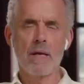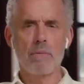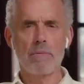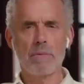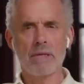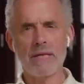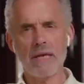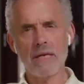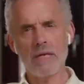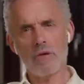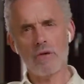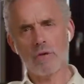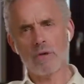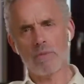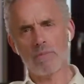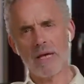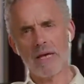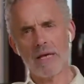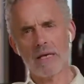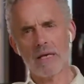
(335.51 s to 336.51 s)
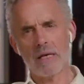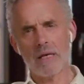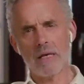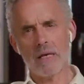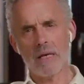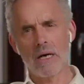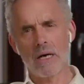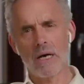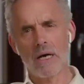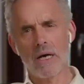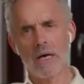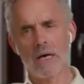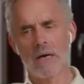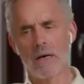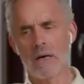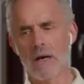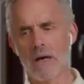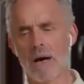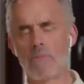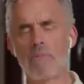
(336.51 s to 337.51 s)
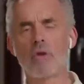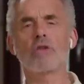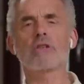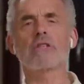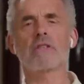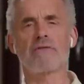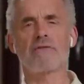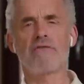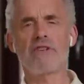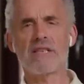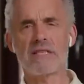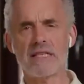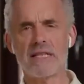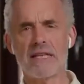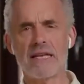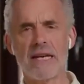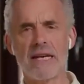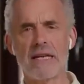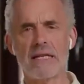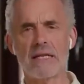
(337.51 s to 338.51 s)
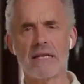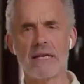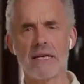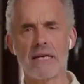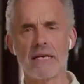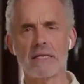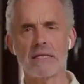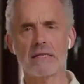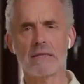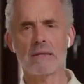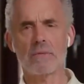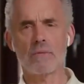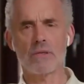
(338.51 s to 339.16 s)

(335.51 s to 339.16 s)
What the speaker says: But then you could make a more sophisticated case,